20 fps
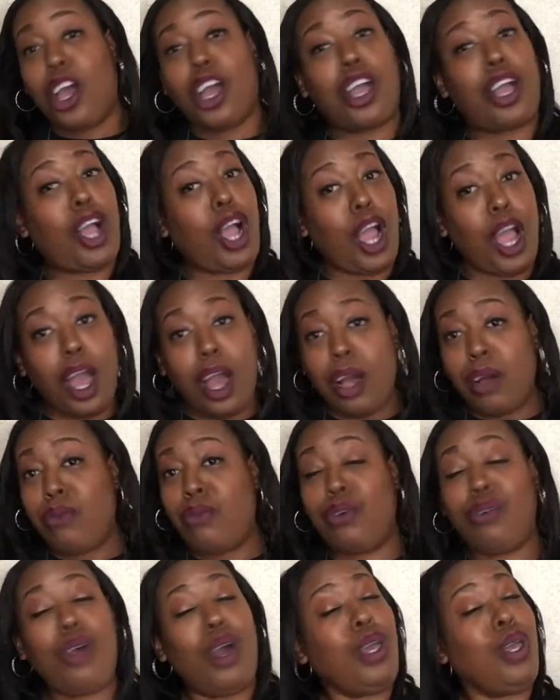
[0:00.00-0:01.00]
Girl,
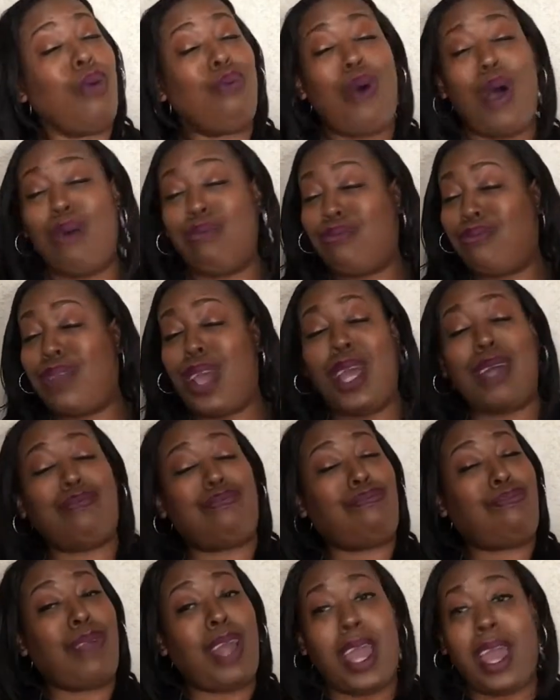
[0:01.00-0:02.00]
you know you want
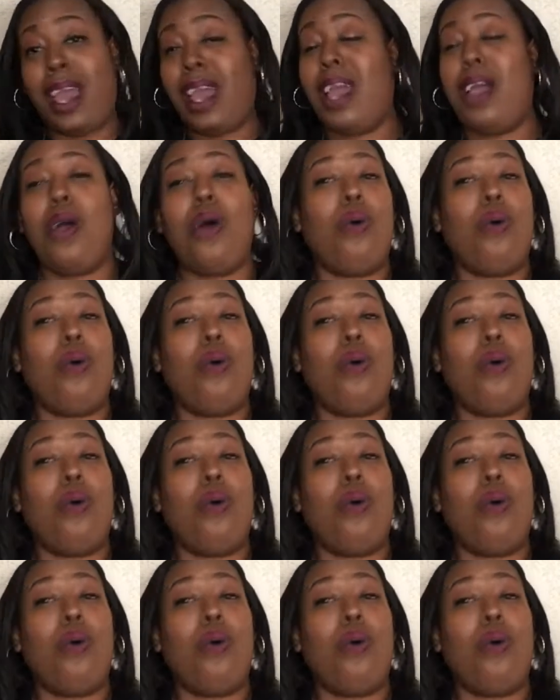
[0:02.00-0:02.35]
that, that.